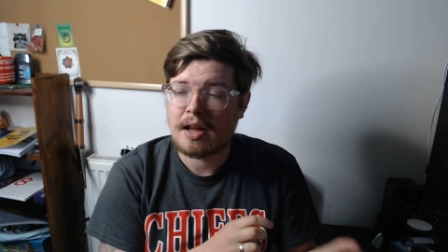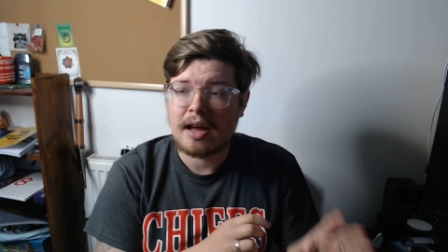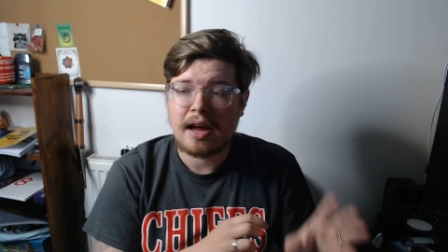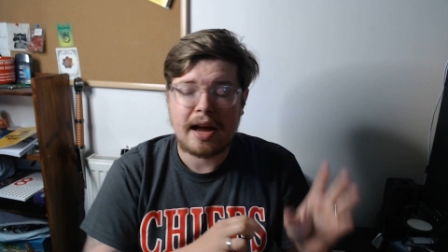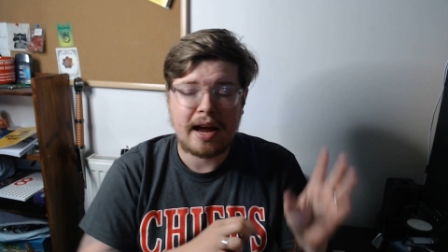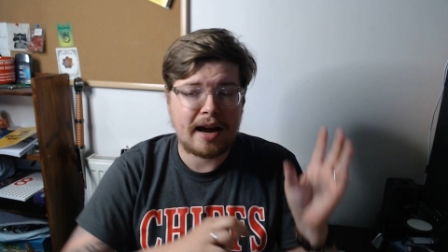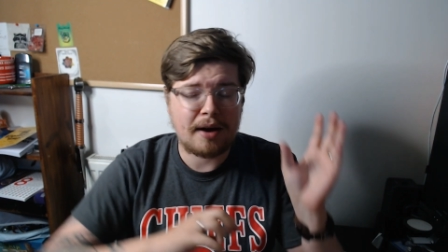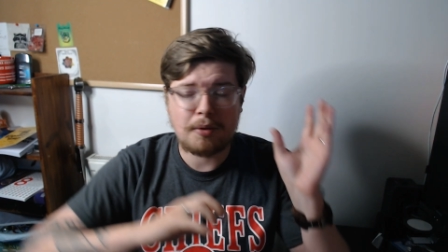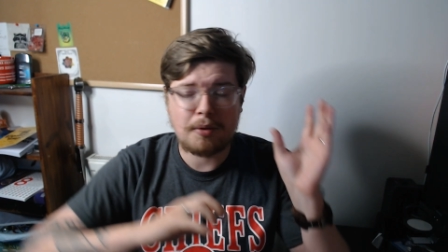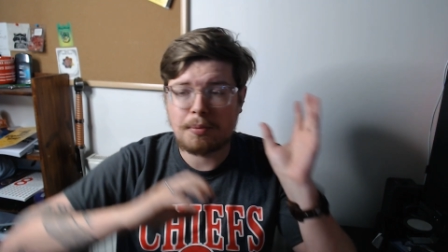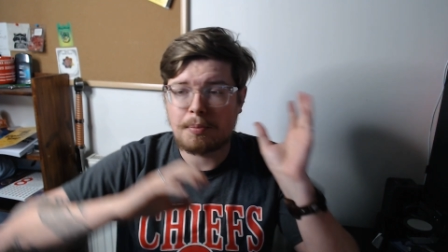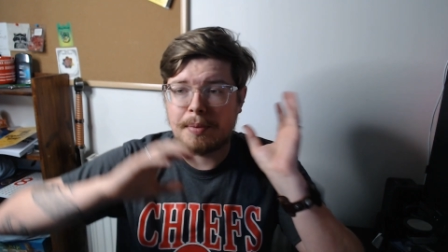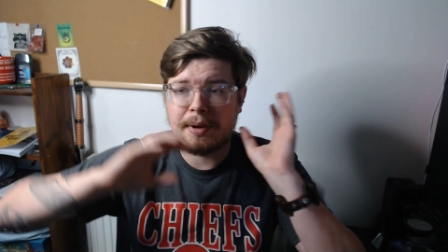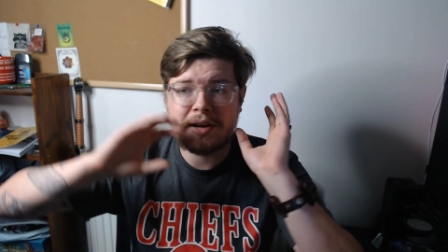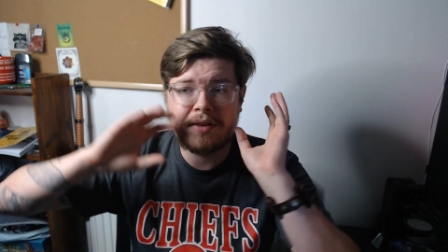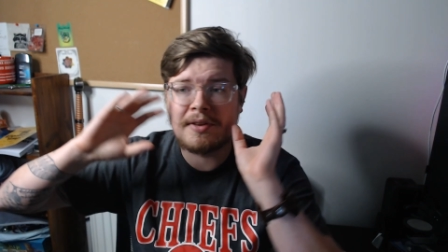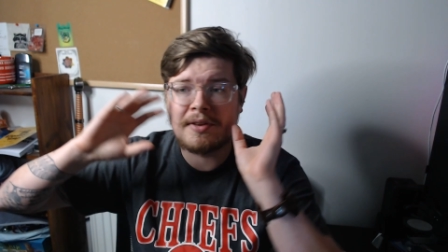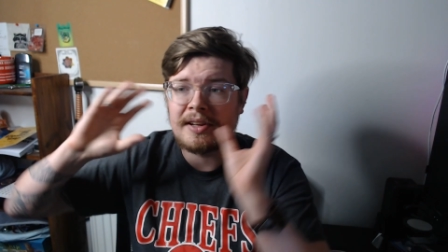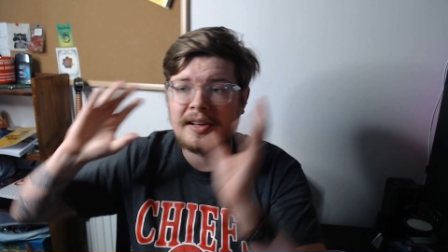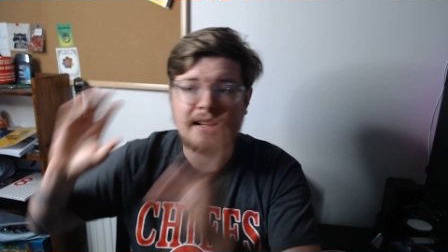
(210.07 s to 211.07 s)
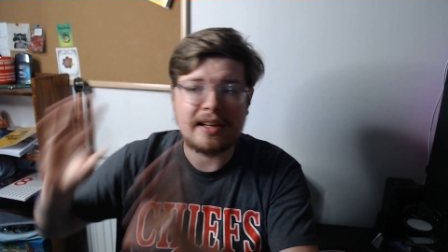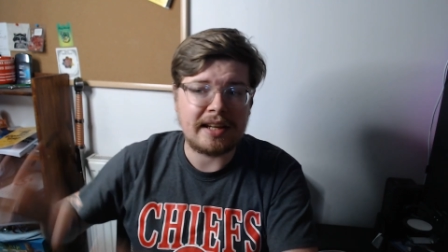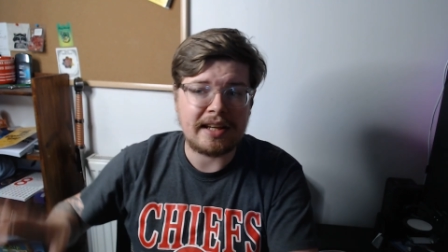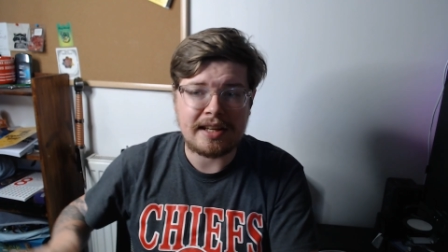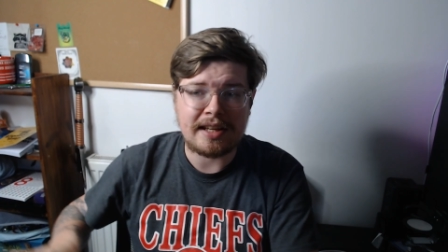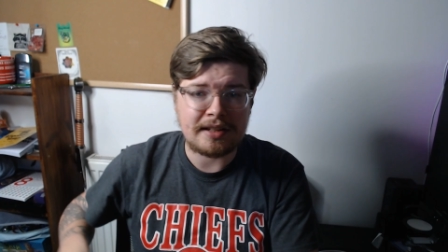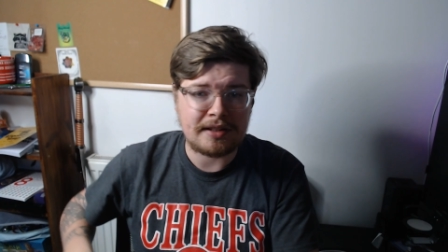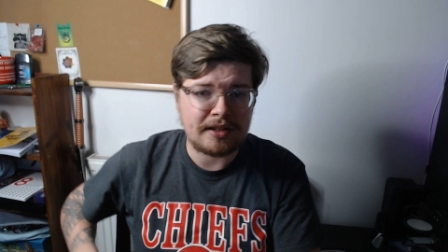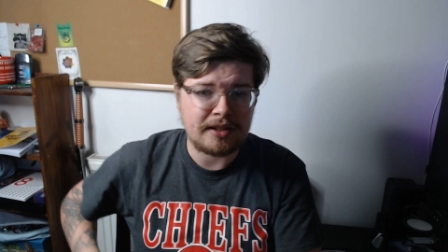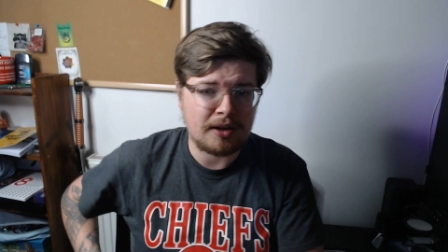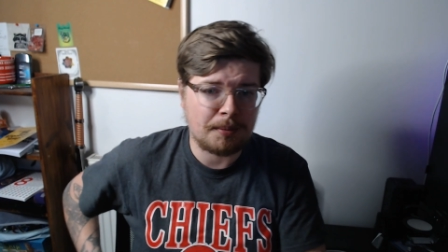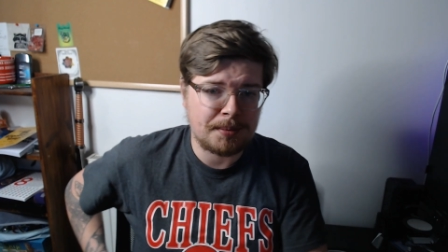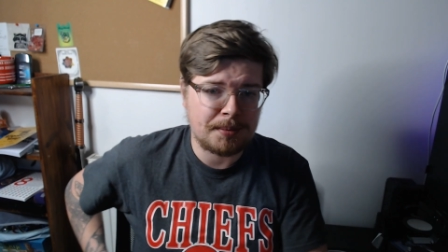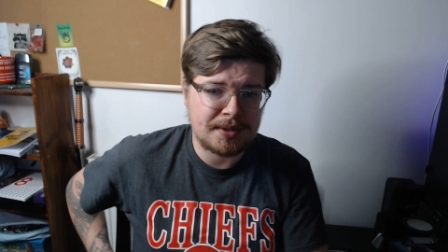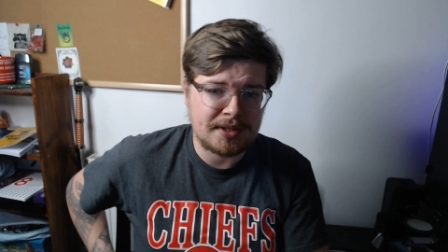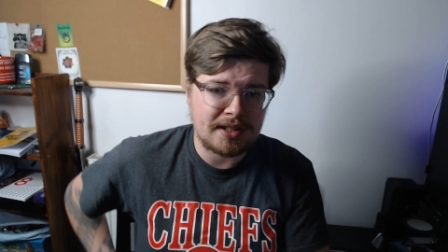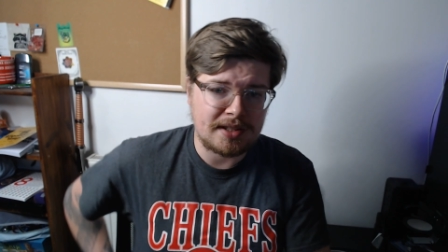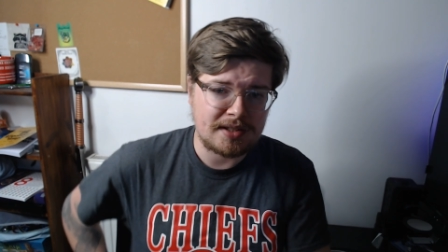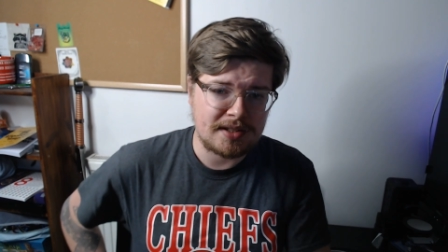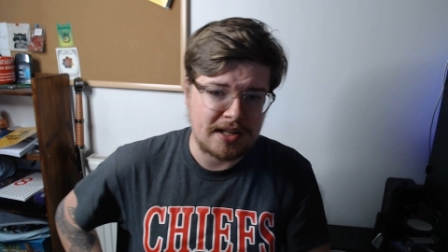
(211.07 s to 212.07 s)
how big of a lead the
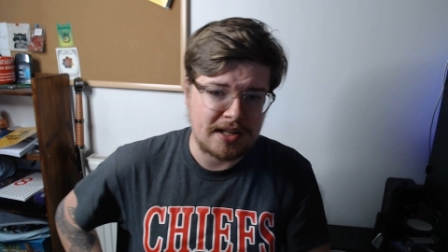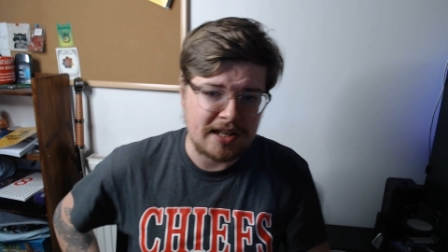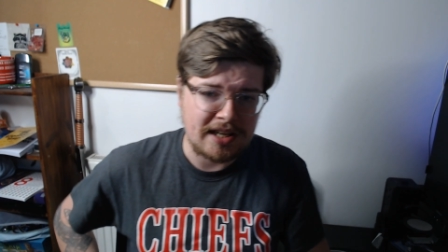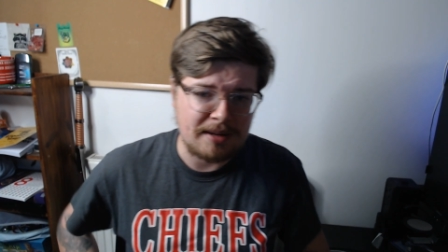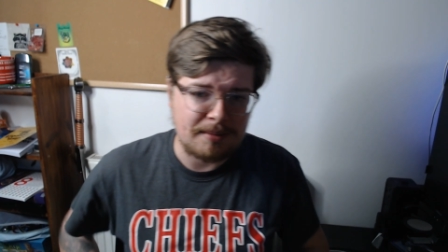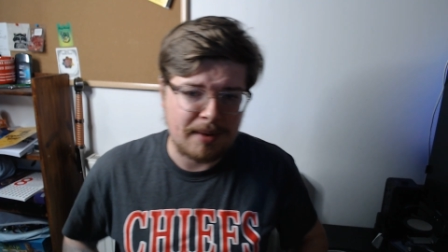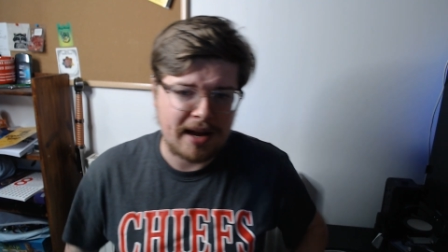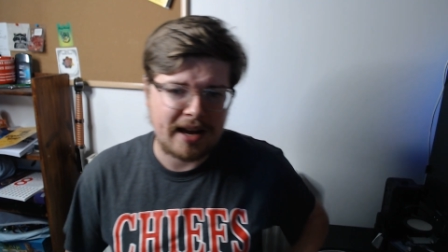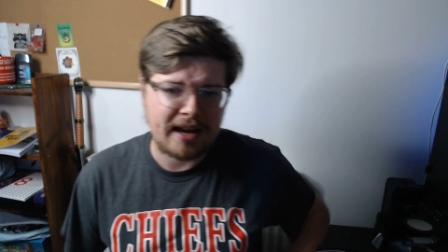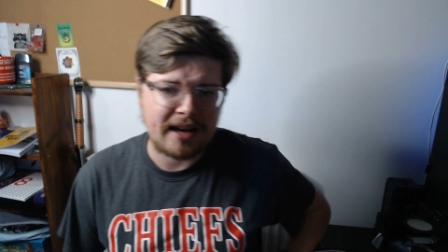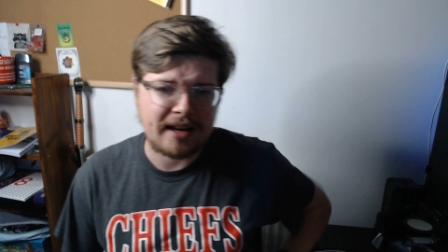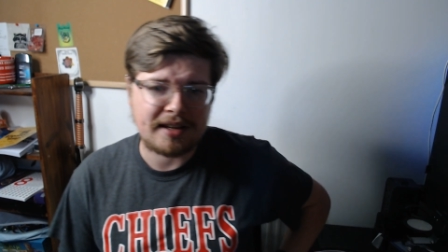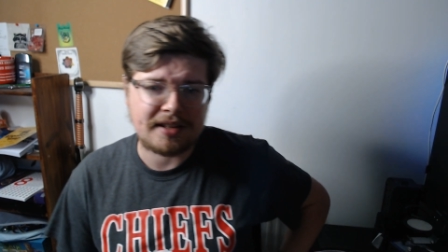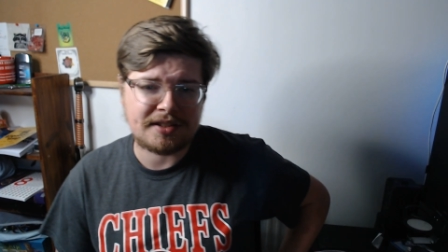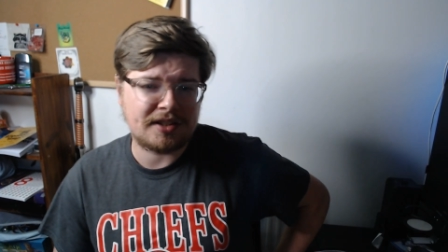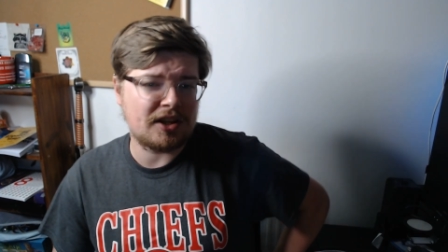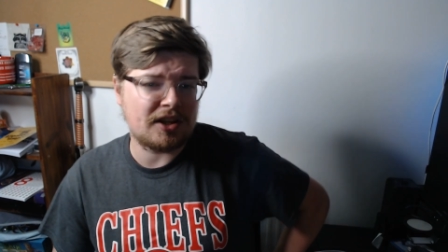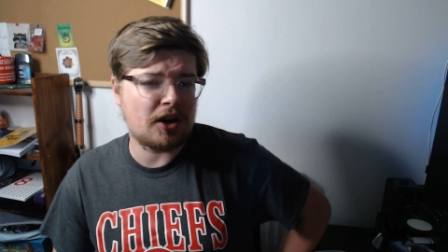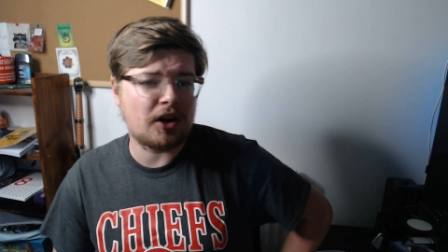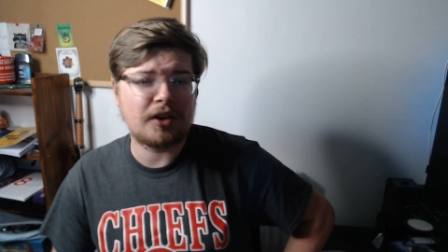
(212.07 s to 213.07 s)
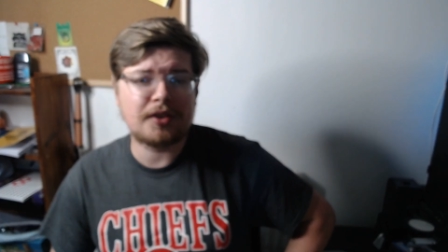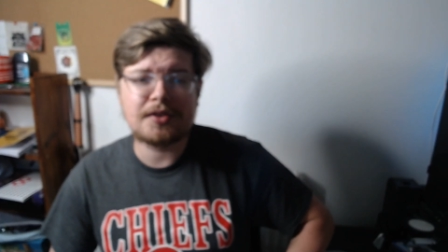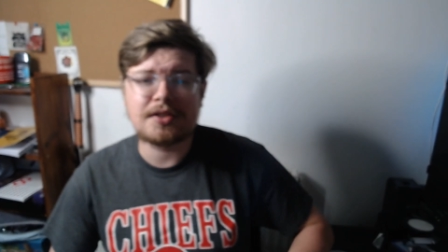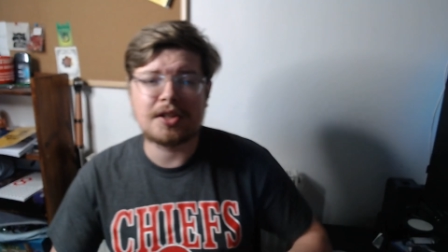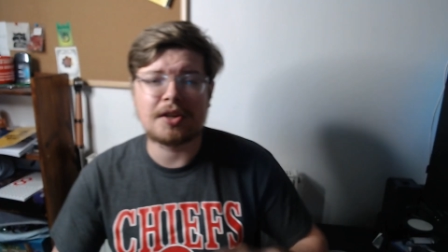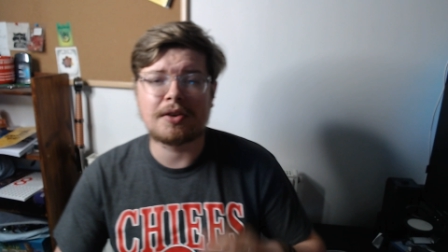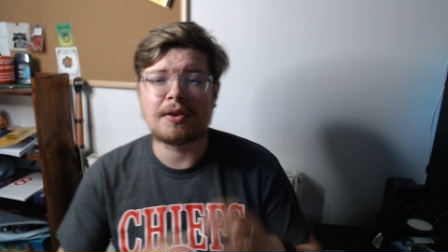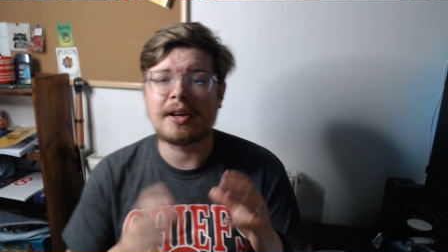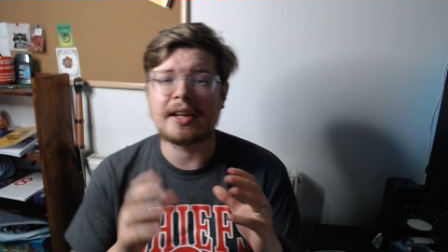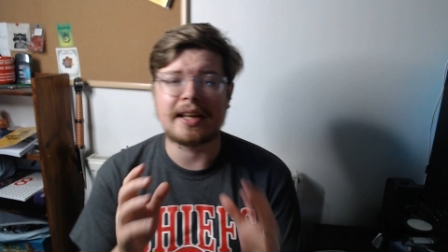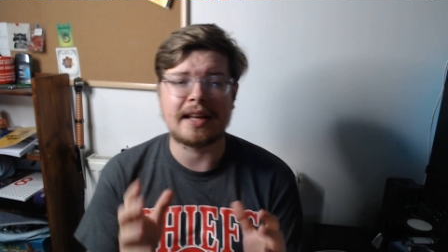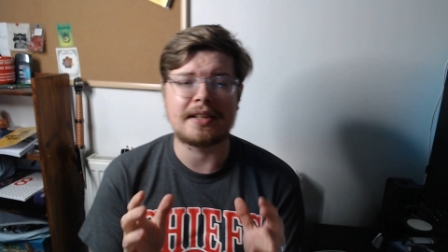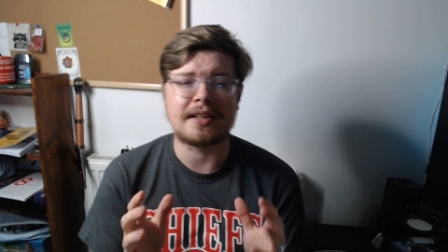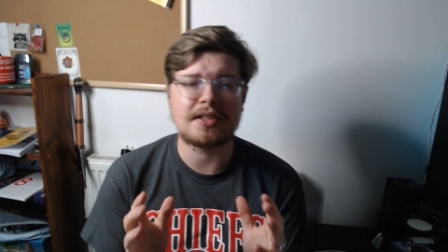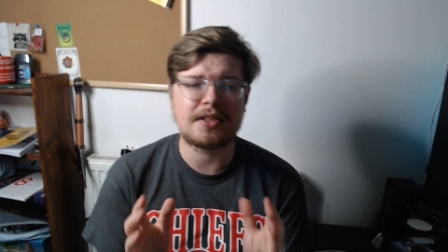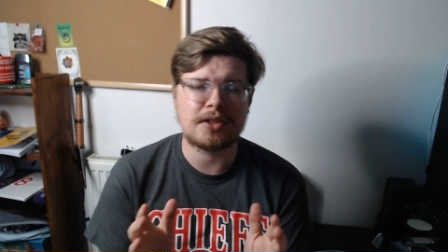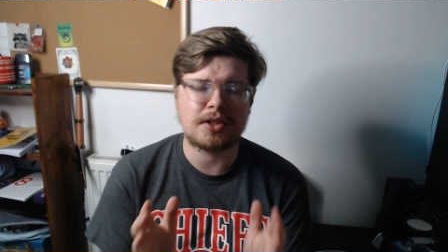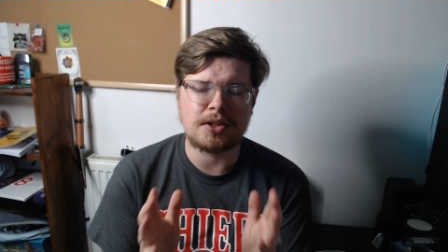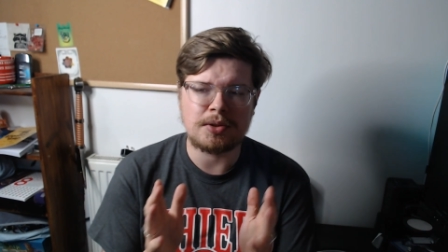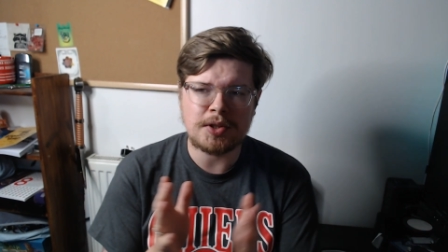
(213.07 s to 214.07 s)
opposite team has, the odds they're
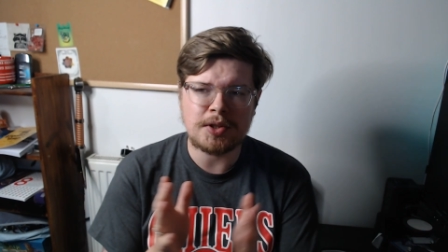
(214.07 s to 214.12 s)
against you.